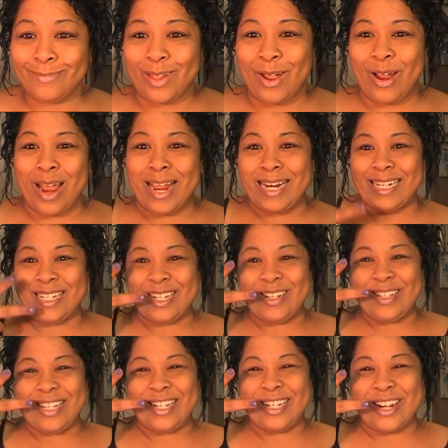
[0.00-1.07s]
All right.
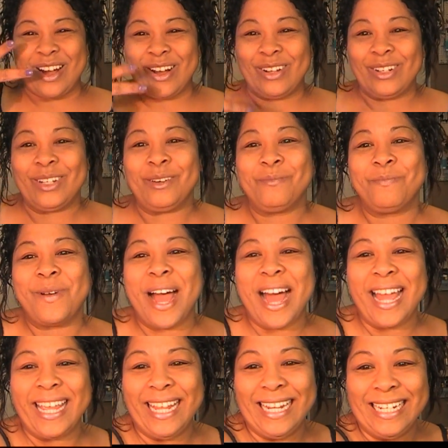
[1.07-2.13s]
Deuces, y'all.
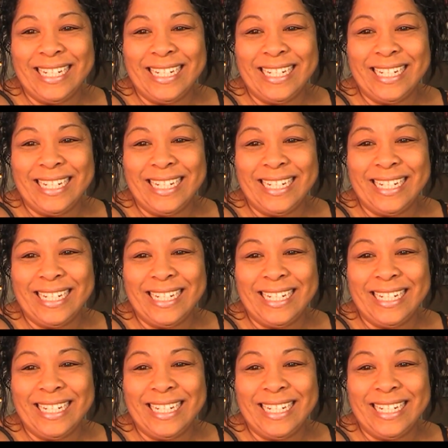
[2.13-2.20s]
Bye.